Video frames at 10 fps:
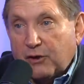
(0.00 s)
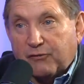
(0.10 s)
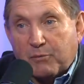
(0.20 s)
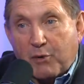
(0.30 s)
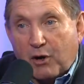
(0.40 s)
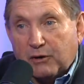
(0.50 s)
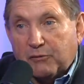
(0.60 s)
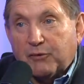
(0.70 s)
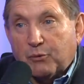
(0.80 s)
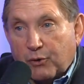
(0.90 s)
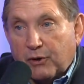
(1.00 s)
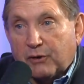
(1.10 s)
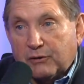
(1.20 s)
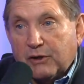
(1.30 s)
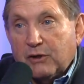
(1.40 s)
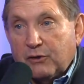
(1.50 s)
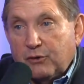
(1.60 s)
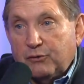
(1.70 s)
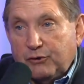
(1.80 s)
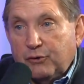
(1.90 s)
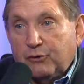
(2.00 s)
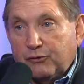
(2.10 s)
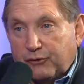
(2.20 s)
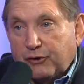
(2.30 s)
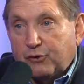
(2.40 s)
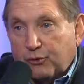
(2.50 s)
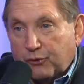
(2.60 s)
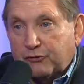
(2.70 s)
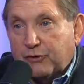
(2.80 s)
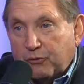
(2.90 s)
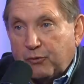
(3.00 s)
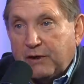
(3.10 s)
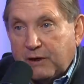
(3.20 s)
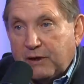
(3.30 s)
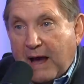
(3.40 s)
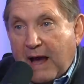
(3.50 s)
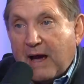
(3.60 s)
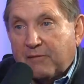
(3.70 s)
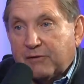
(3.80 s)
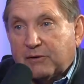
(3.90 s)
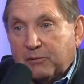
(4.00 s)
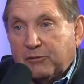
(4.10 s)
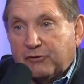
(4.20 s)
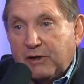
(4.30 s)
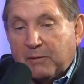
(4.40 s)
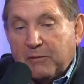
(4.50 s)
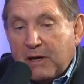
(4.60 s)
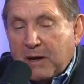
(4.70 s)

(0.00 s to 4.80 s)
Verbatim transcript: from all over the world who use the tools that we have at the museum.